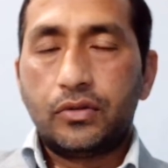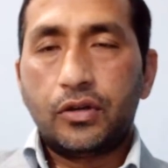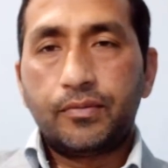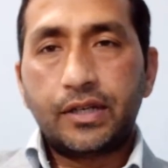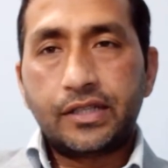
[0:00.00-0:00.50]

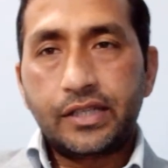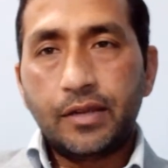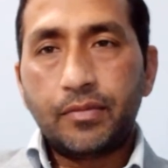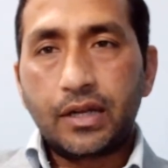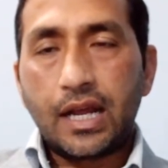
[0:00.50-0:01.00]
of that
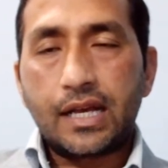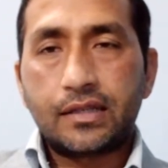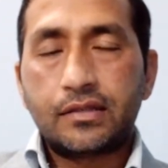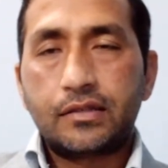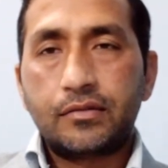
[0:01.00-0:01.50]
same
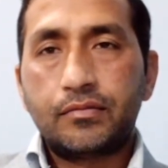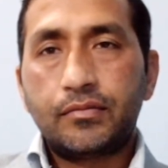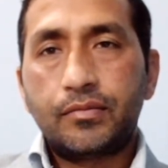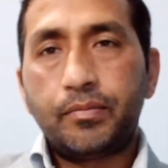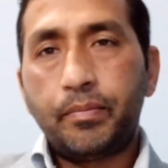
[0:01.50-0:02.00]
class,
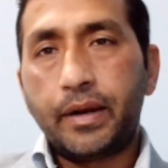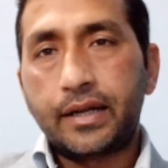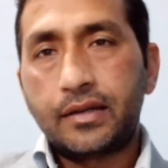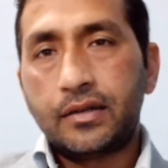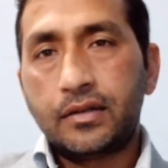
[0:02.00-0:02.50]

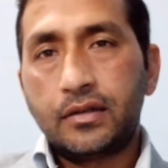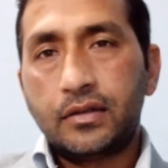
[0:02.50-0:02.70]
but